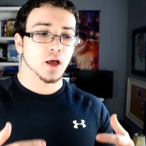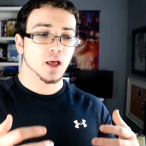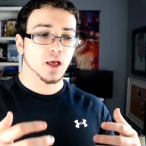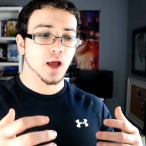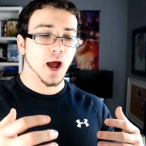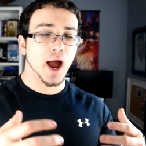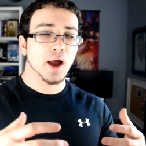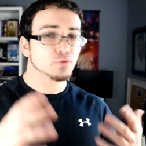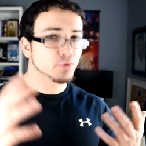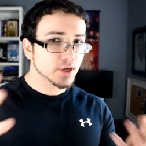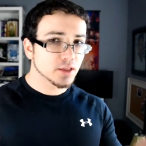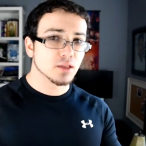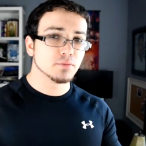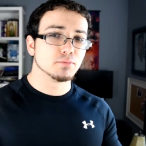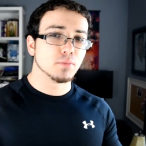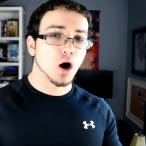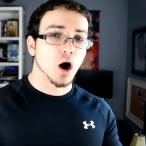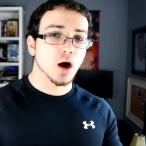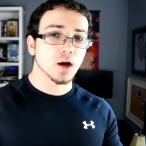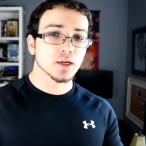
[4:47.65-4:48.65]
I read the
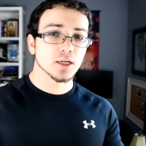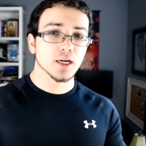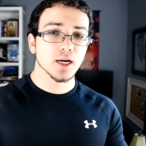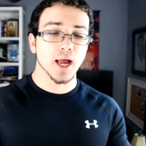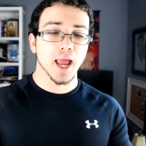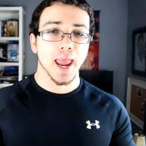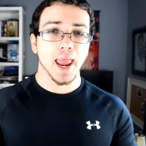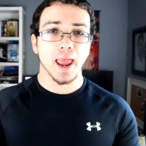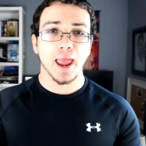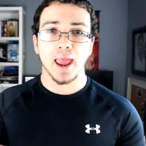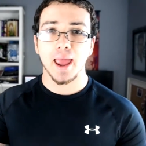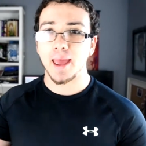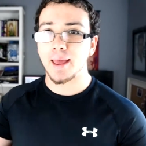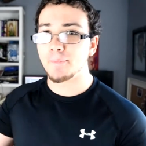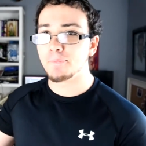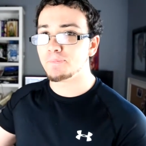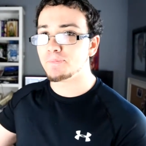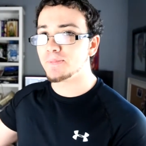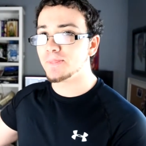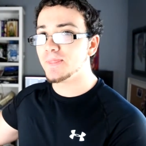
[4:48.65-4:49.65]
manga,
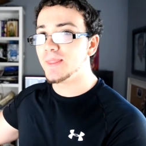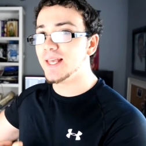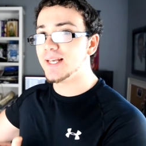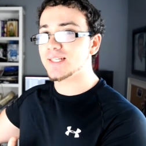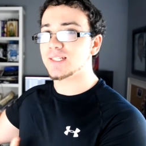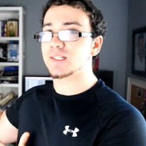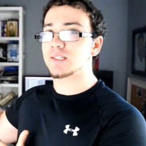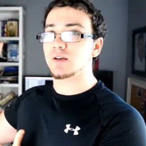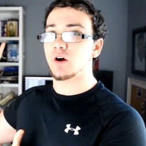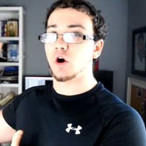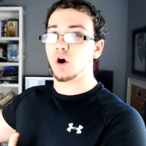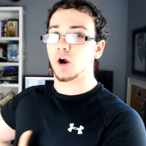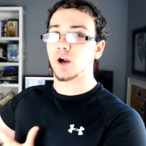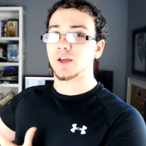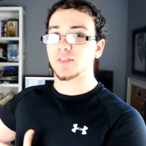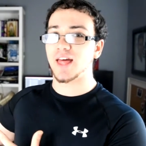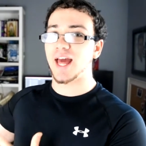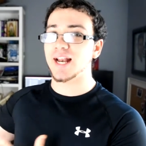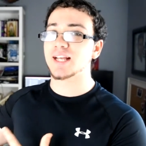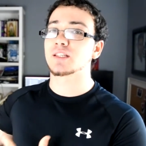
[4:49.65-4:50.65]
and this arc
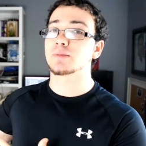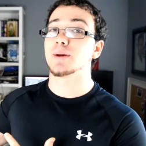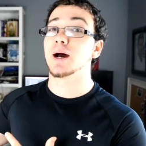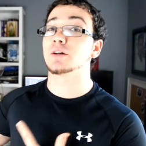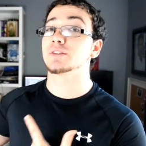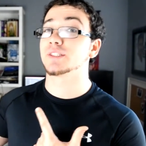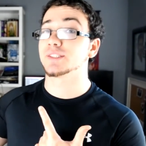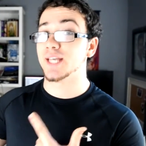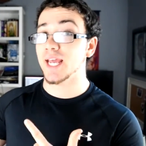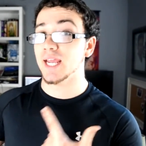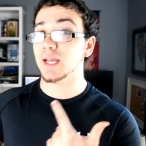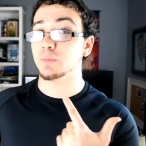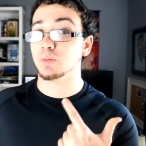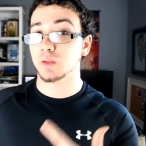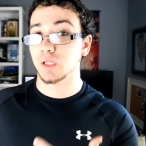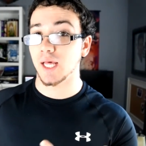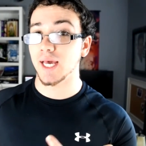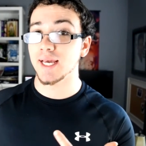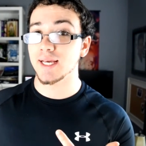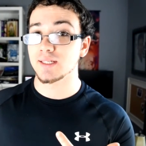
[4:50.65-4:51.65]
that is about to take
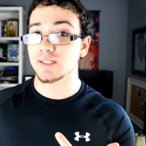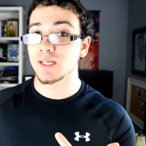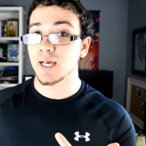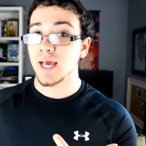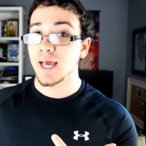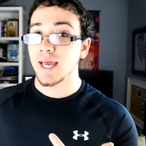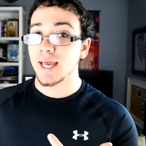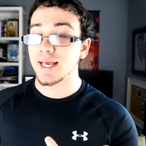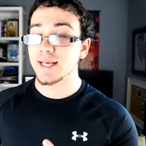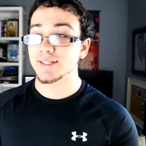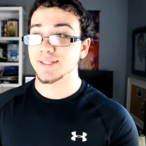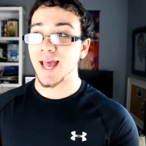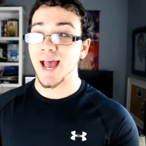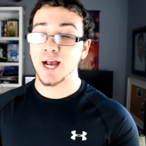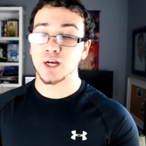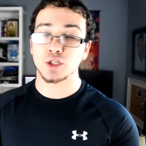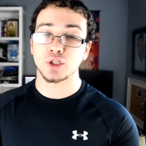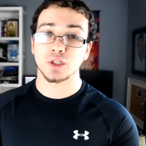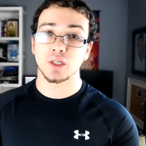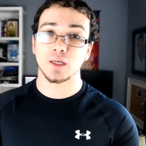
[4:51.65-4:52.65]
place is
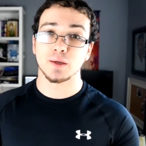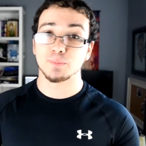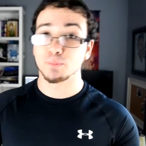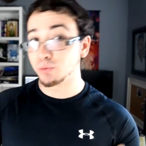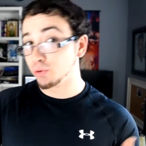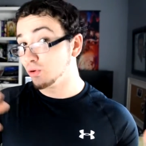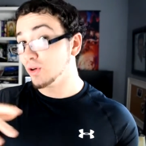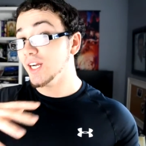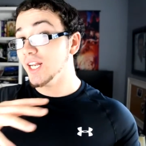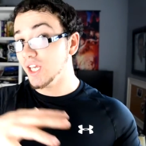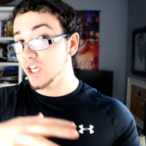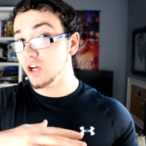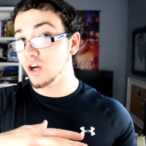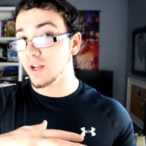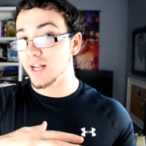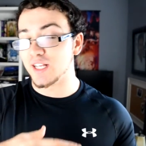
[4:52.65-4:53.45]
actually pretty good.